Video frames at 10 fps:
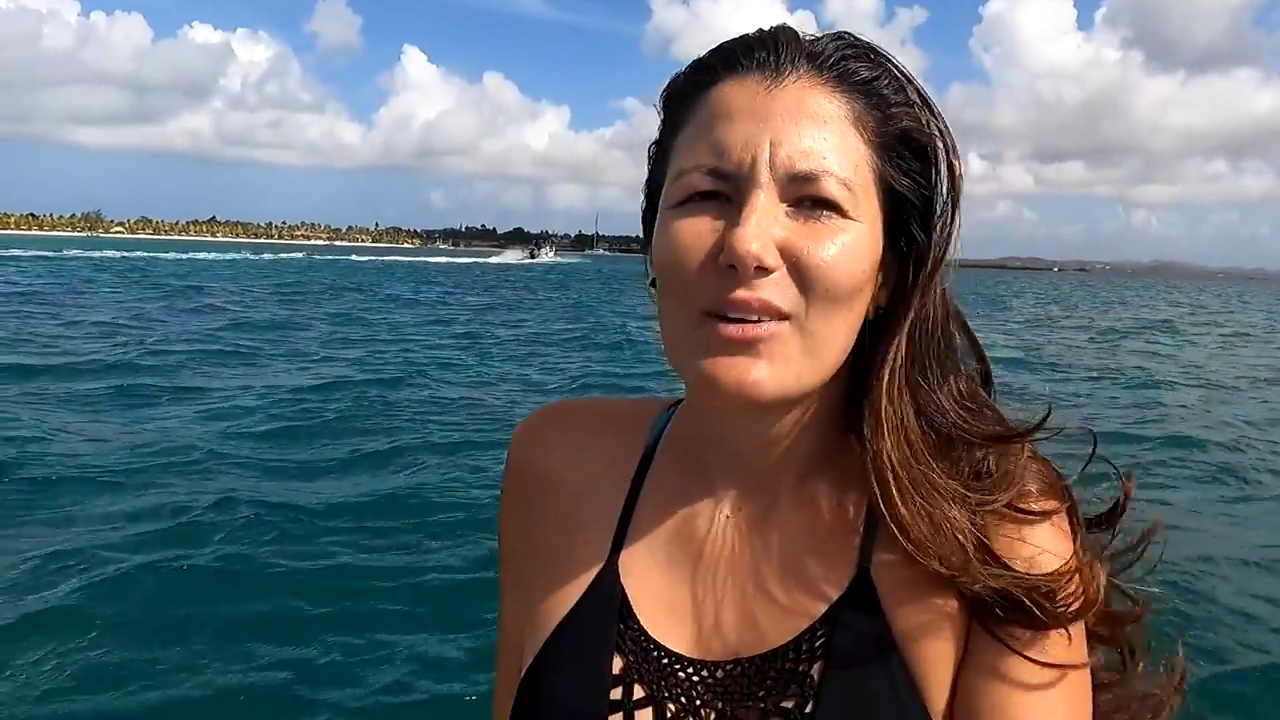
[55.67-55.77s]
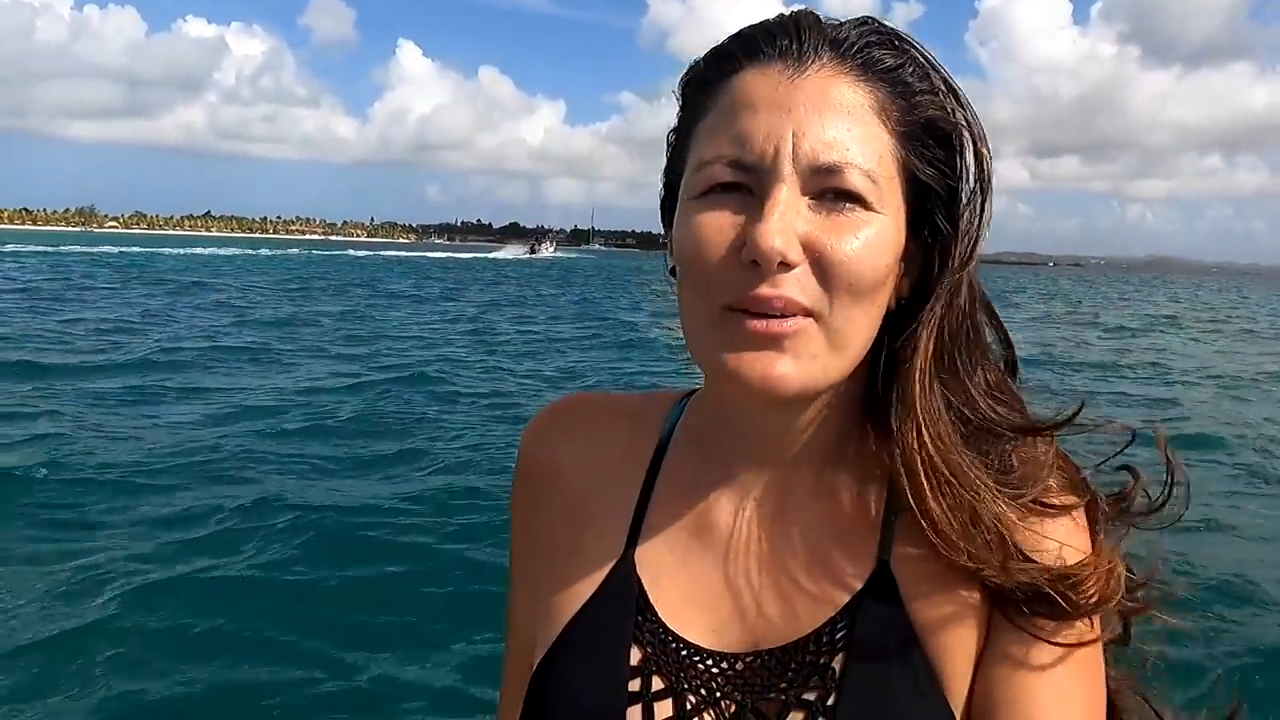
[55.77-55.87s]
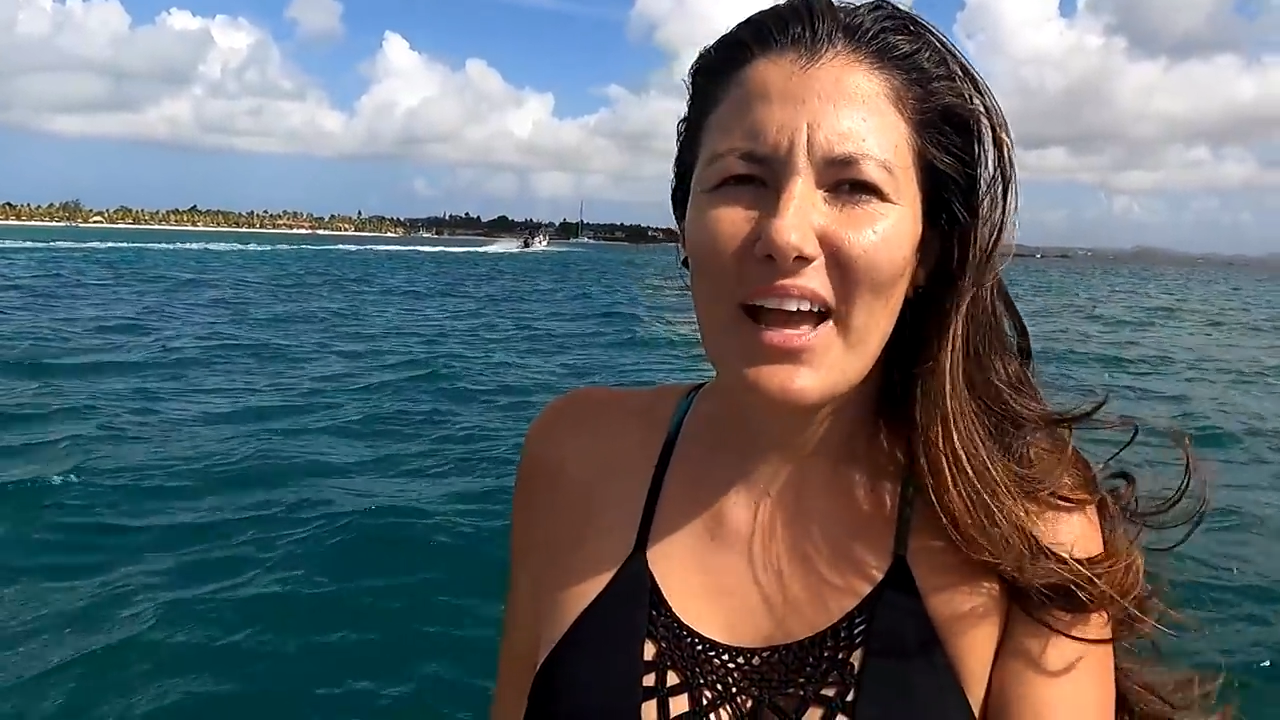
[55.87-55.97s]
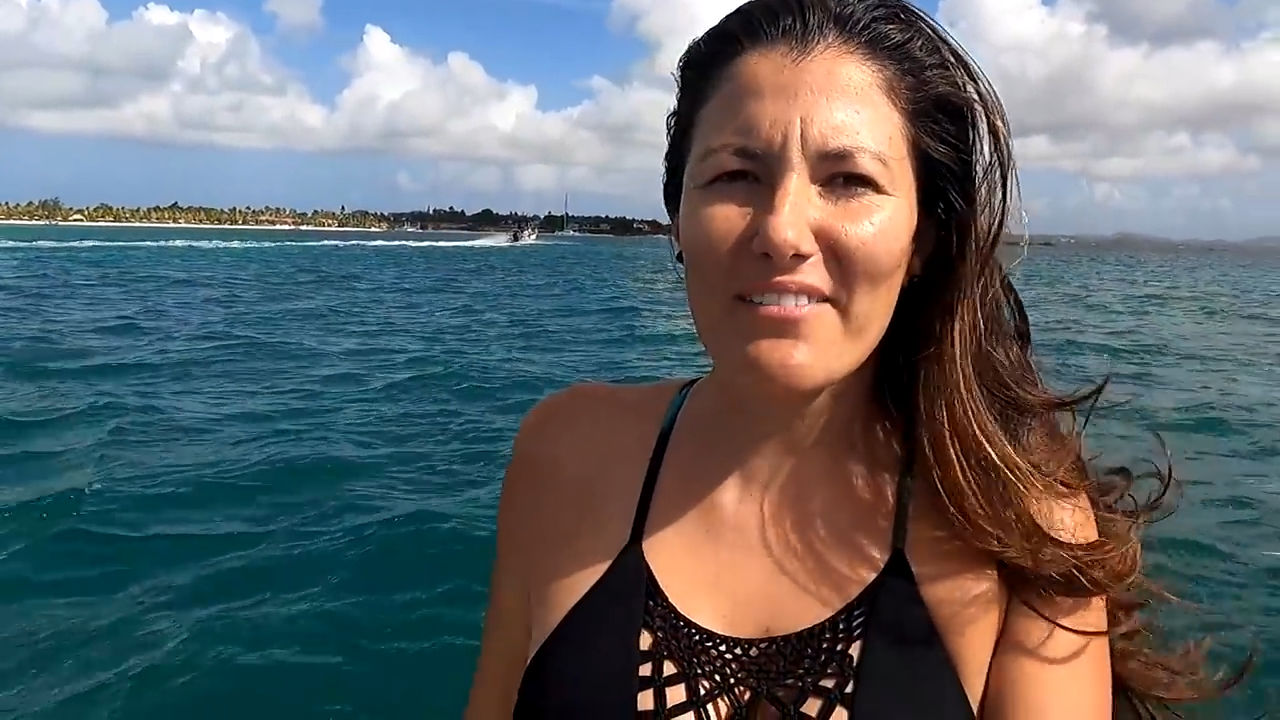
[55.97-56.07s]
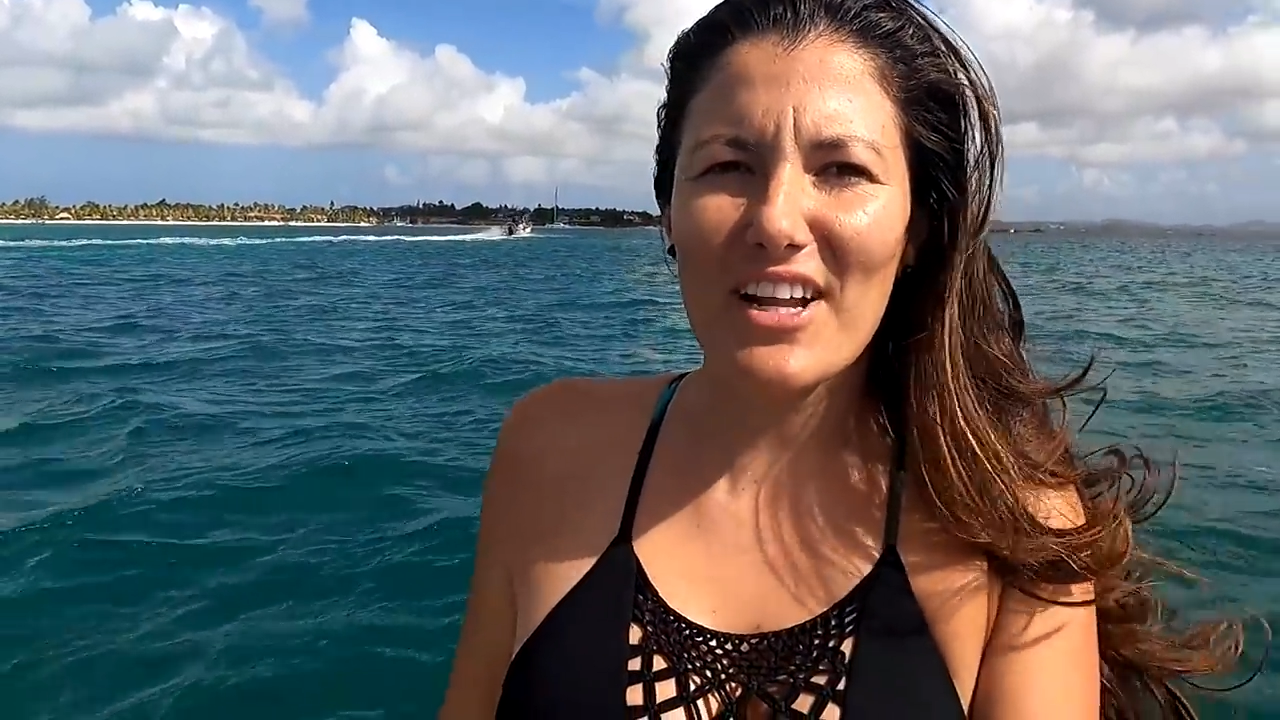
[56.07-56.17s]

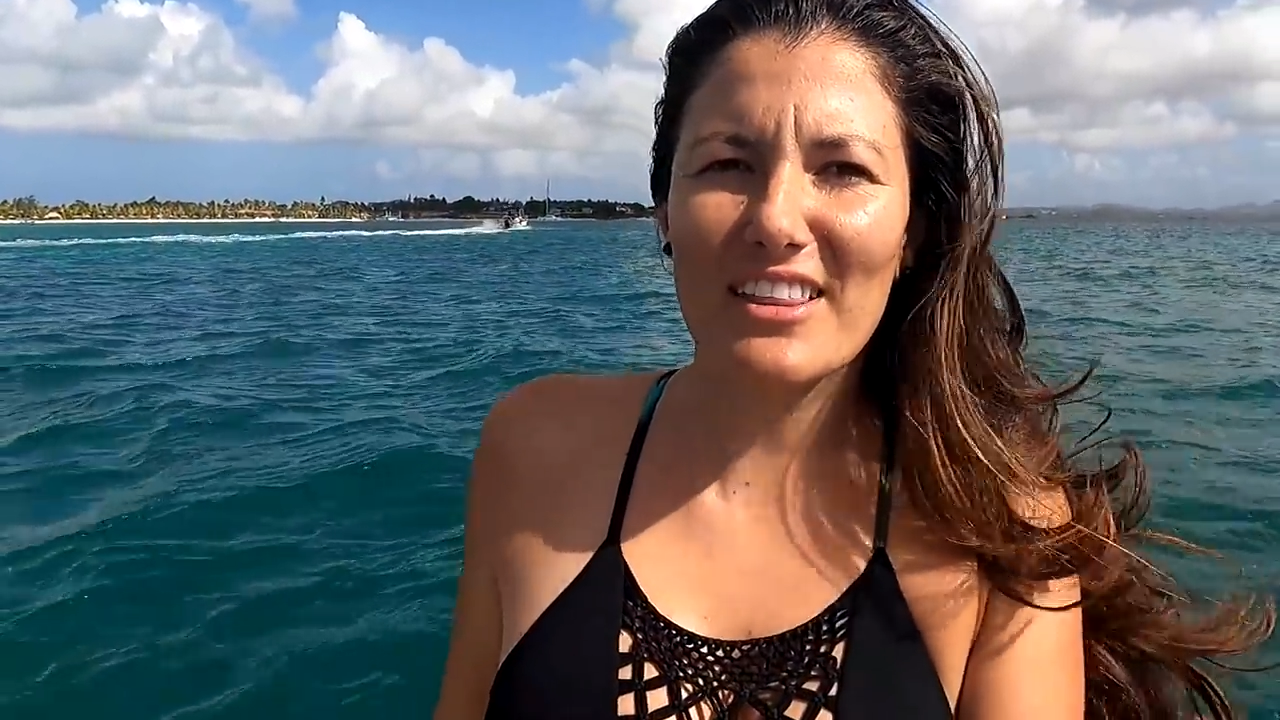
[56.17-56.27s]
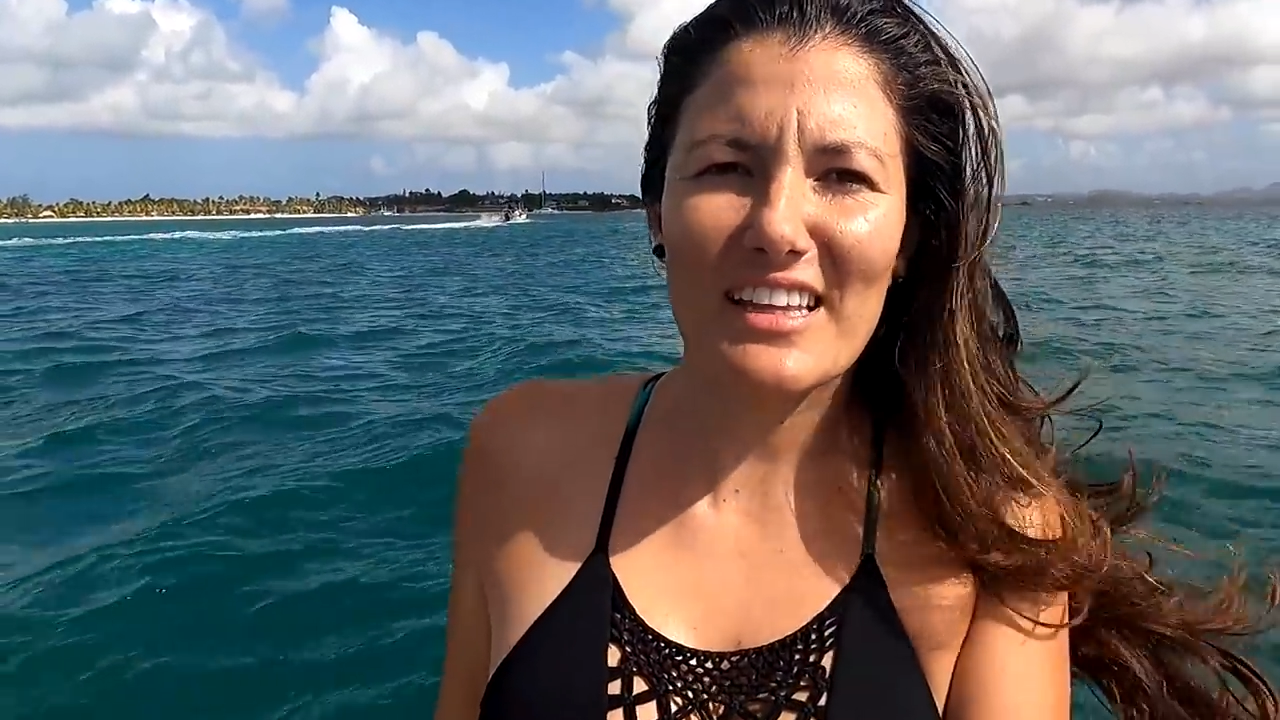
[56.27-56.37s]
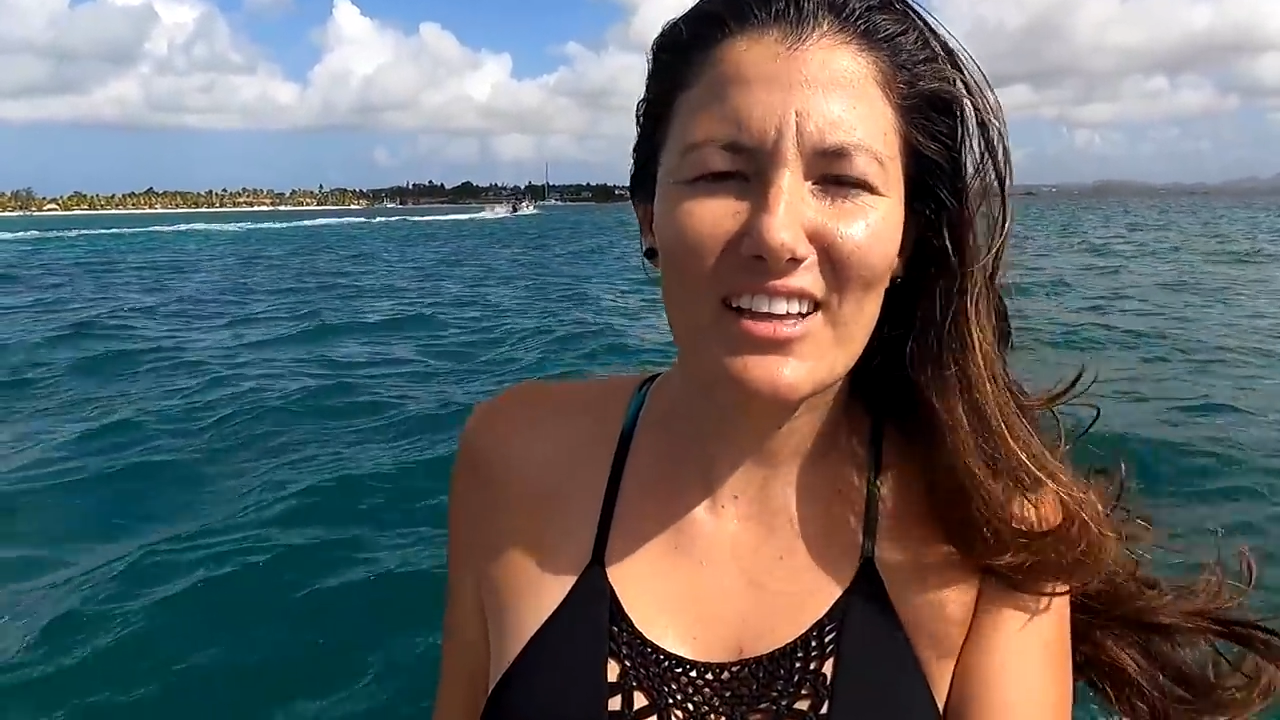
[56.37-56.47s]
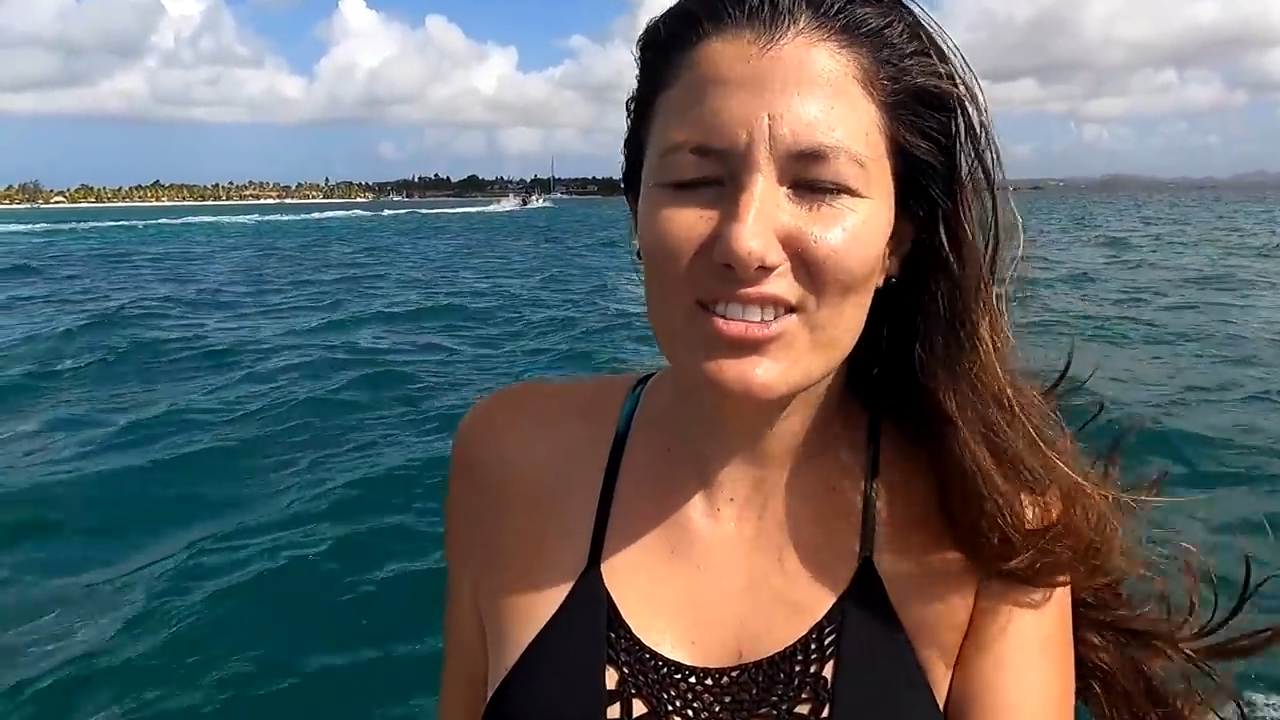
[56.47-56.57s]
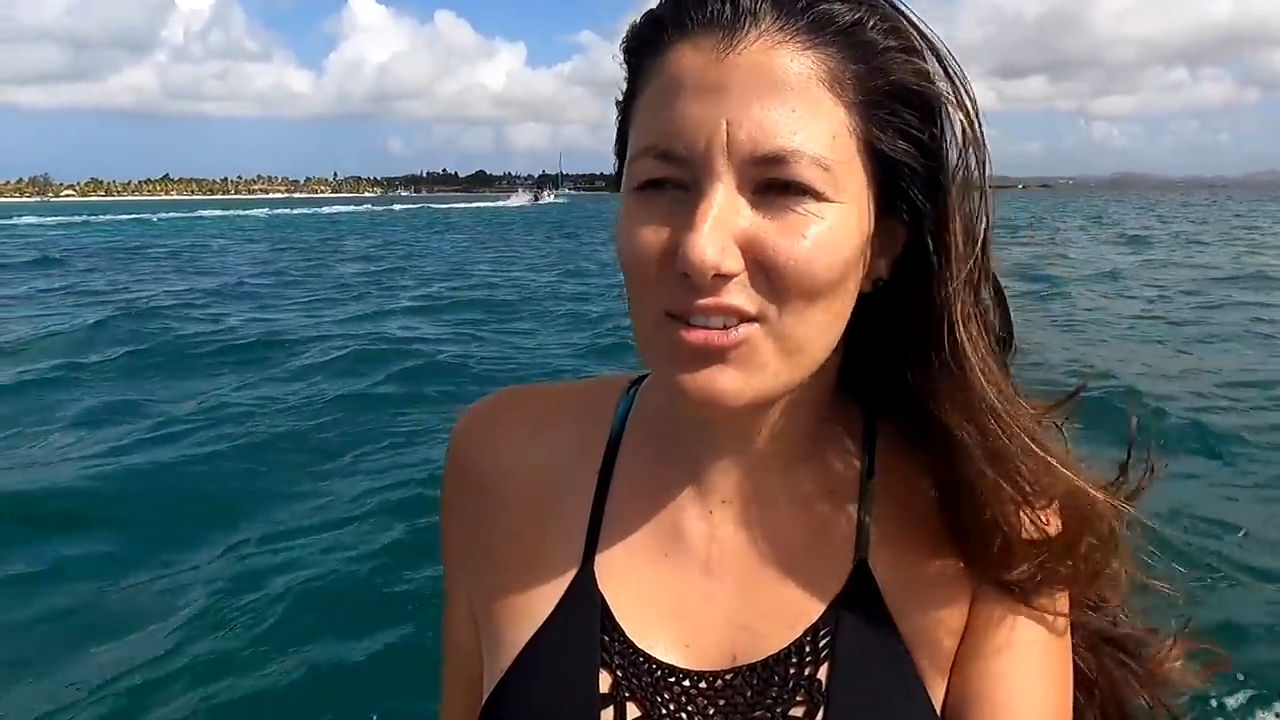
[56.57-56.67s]
we have nothing else